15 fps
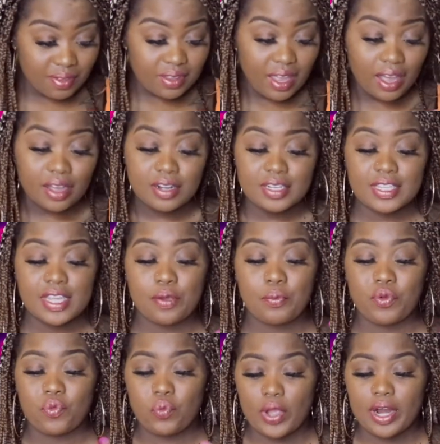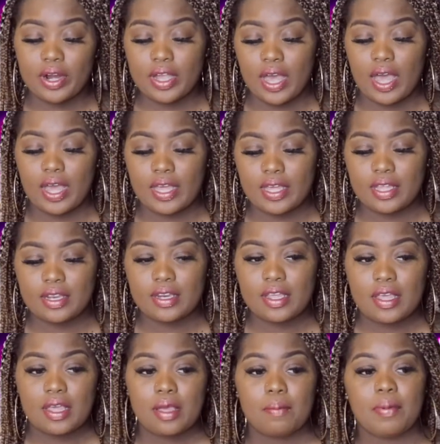understand we wear cotton,
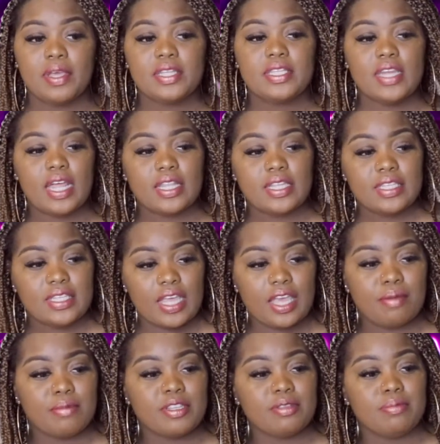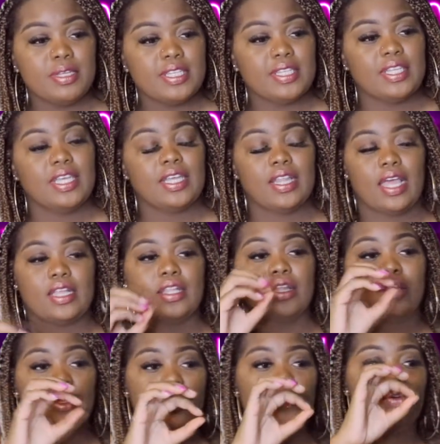but it's not the same as me seeing like the
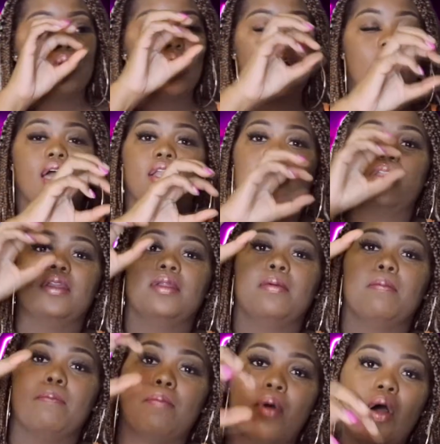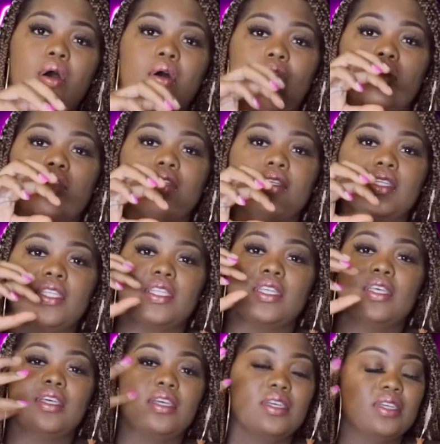little cotton balls.
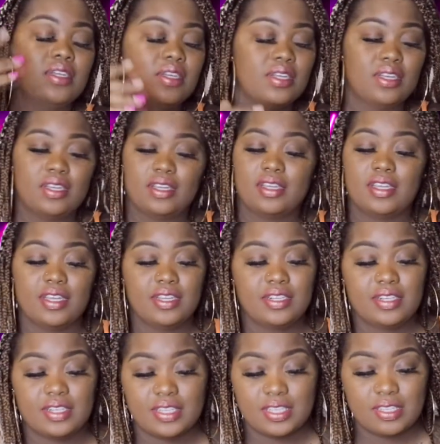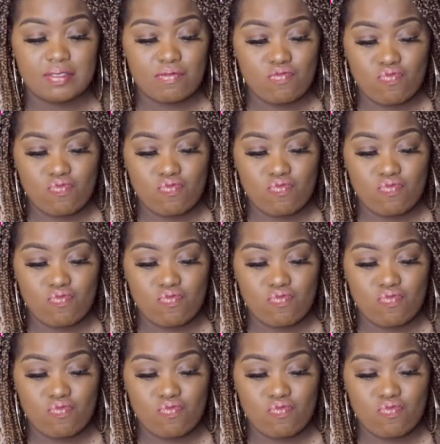It just,